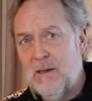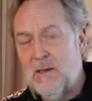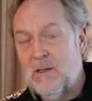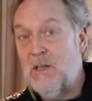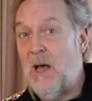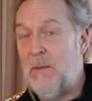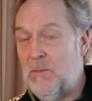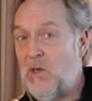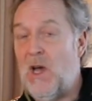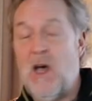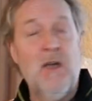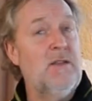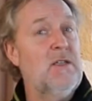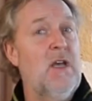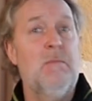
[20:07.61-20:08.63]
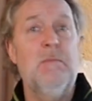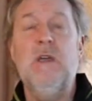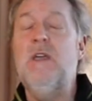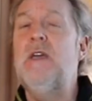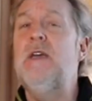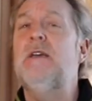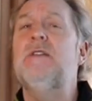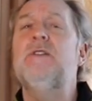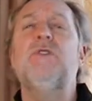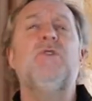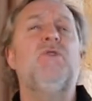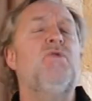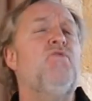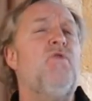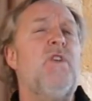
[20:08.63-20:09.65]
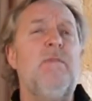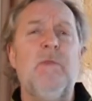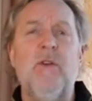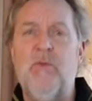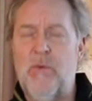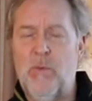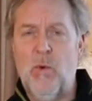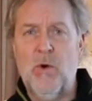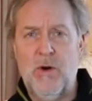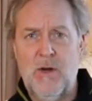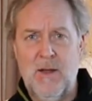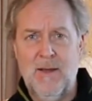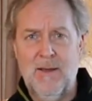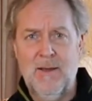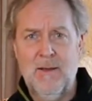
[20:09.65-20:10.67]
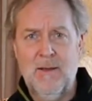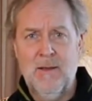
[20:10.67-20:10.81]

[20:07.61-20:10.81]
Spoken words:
sometimes can be extremely rewarding,